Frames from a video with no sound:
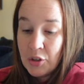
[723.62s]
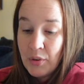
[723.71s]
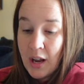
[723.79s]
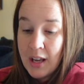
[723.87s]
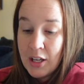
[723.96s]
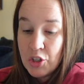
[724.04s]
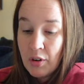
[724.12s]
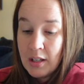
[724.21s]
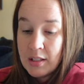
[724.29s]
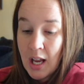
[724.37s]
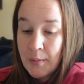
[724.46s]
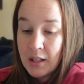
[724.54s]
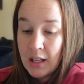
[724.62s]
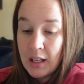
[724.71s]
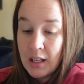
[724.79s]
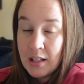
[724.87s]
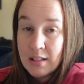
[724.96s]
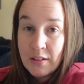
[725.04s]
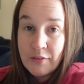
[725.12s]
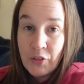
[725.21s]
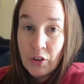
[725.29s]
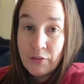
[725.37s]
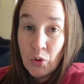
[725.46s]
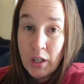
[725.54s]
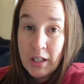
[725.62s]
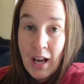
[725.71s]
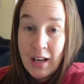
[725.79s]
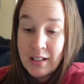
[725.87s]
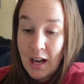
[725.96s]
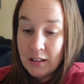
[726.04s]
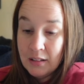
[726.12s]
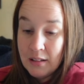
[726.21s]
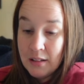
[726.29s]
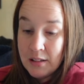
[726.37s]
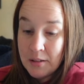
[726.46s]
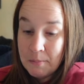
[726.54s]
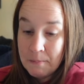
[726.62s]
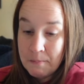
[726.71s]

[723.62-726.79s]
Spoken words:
gray train time leggings for $49.